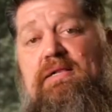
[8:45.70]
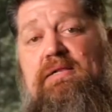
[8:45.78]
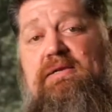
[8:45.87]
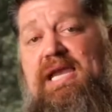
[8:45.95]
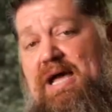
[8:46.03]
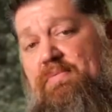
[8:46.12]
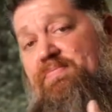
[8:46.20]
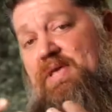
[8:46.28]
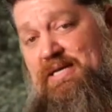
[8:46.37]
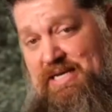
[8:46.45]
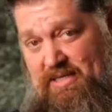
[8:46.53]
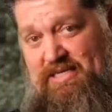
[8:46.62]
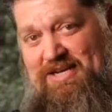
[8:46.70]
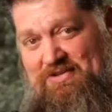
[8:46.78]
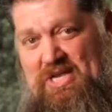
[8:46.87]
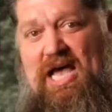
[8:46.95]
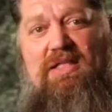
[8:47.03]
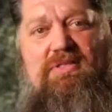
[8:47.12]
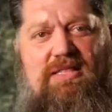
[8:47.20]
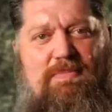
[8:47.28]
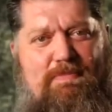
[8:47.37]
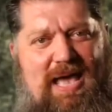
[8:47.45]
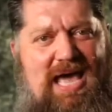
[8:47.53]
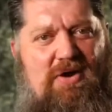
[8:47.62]
Now, a telltale sign that the
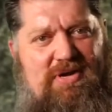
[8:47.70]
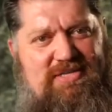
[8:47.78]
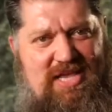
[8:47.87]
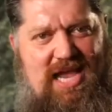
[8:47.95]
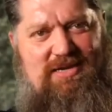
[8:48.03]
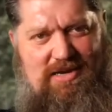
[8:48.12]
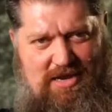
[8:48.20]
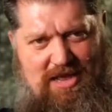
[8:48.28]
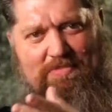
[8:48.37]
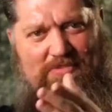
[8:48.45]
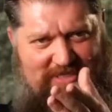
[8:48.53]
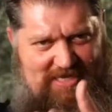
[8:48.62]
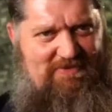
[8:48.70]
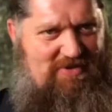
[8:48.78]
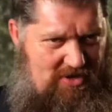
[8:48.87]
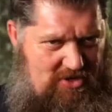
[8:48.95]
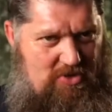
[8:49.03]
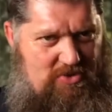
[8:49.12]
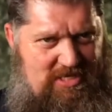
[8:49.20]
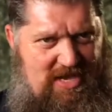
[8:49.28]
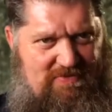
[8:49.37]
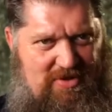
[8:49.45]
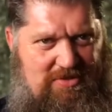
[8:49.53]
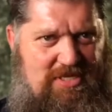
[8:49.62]
battery is acting up is if you do see a
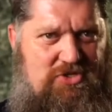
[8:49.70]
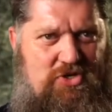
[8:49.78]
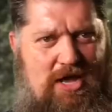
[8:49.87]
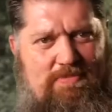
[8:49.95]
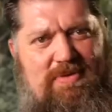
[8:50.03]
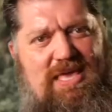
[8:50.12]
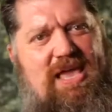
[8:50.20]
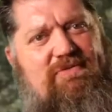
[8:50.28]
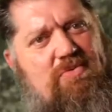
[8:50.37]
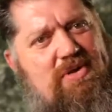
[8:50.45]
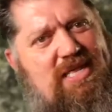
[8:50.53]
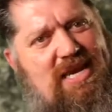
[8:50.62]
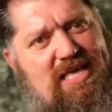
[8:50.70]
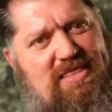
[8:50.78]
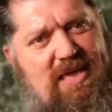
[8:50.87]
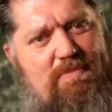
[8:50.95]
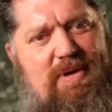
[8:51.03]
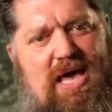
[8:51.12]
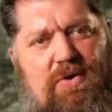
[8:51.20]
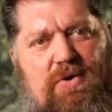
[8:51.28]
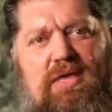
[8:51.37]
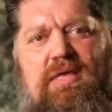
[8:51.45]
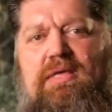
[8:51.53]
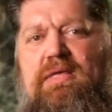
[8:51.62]
voltage drop even with a lithium
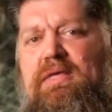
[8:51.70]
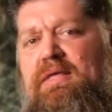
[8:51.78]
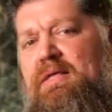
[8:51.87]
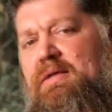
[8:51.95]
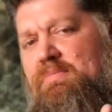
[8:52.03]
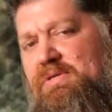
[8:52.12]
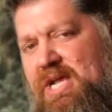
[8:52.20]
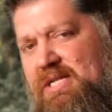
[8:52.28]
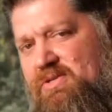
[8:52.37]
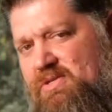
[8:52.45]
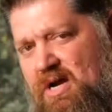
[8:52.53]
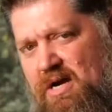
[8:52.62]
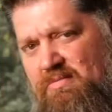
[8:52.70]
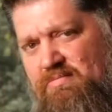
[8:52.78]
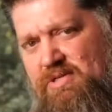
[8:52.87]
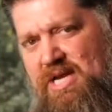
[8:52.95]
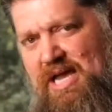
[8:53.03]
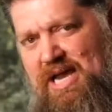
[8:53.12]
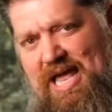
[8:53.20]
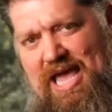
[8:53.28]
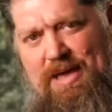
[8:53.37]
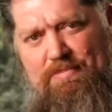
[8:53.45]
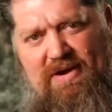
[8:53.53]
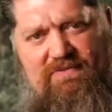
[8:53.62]
battery. Chances are it's not going to
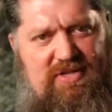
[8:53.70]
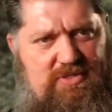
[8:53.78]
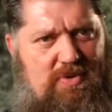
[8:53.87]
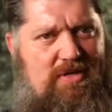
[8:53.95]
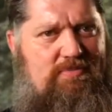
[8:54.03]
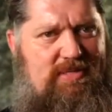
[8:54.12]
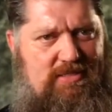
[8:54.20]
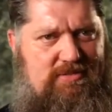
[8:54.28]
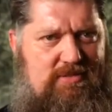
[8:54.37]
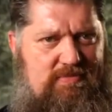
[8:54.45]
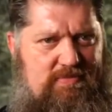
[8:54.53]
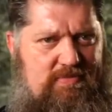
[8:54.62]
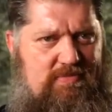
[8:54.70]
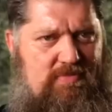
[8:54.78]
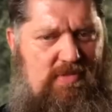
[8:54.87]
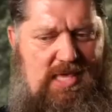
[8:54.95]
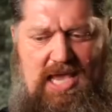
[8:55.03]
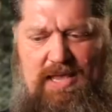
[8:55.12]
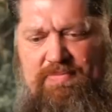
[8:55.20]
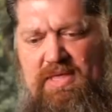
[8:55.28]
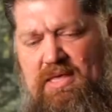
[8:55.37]
happen if it's well built. Okay?